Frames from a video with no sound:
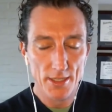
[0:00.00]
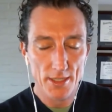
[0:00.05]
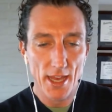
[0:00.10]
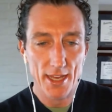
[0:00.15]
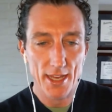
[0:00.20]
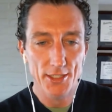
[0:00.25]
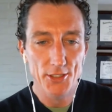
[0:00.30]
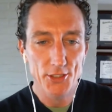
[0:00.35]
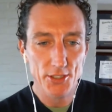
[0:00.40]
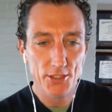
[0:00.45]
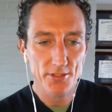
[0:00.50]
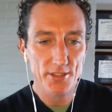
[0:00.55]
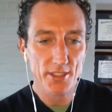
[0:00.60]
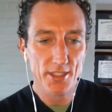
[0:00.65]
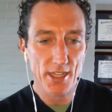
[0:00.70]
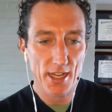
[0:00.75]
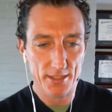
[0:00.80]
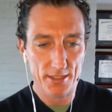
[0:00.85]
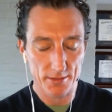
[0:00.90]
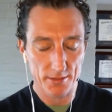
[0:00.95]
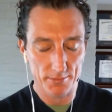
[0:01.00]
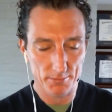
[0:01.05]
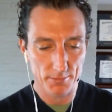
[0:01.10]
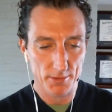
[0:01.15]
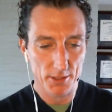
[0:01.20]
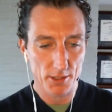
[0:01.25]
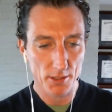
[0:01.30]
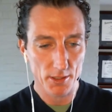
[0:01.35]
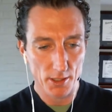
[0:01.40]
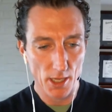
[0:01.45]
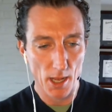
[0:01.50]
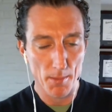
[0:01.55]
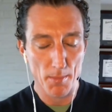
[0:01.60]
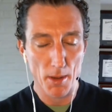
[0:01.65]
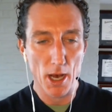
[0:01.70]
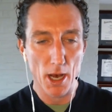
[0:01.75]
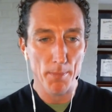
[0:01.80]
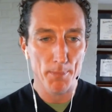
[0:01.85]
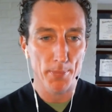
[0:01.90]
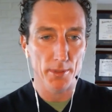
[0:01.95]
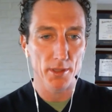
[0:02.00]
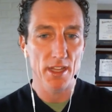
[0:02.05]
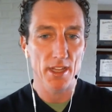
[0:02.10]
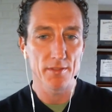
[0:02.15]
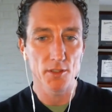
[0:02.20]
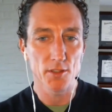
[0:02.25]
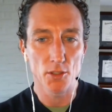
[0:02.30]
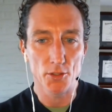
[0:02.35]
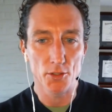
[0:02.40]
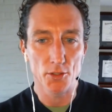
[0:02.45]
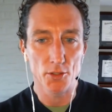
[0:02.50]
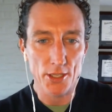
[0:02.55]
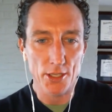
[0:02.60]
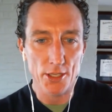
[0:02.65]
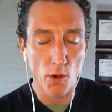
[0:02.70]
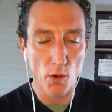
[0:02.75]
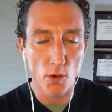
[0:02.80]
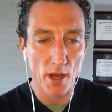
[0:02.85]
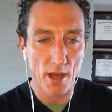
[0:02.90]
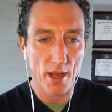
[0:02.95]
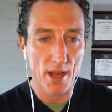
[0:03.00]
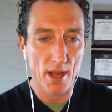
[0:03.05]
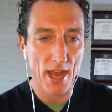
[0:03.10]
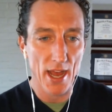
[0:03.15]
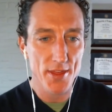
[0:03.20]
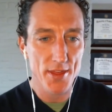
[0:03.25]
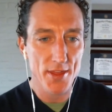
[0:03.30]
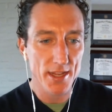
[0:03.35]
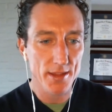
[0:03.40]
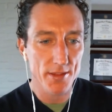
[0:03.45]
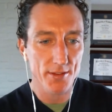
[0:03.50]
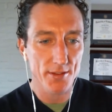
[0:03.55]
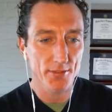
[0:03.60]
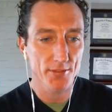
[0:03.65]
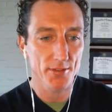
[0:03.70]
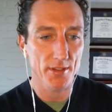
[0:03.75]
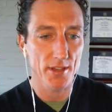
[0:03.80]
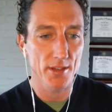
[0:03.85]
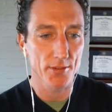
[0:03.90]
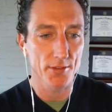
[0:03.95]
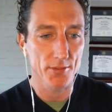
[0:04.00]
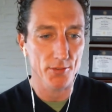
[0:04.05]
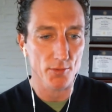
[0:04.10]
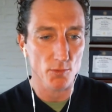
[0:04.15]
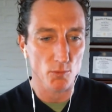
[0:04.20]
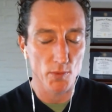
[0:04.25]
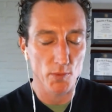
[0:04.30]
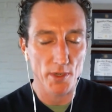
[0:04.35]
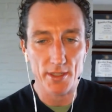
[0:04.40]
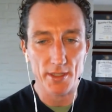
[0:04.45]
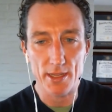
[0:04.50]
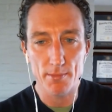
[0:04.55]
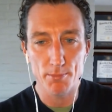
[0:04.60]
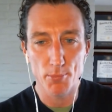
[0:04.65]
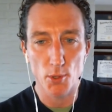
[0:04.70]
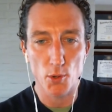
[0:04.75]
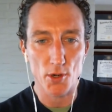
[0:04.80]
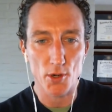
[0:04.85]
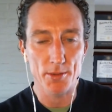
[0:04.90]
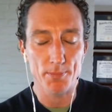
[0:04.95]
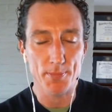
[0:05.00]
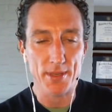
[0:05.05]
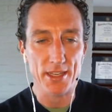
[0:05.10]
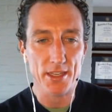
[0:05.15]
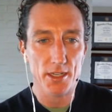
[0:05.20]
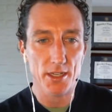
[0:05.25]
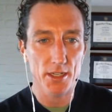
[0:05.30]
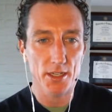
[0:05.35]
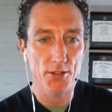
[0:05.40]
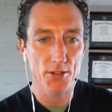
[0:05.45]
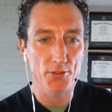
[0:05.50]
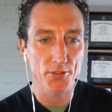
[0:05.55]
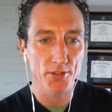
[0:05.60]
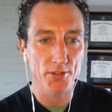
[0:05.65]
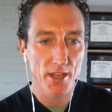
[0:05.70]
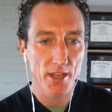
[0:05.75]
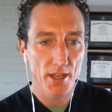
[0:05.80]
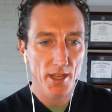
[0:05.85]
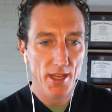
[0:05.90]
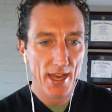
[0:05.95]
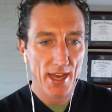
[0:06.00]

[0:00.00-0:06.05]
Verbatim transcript: Yeah. And just to kind of come up a level, you know, I think this is really important because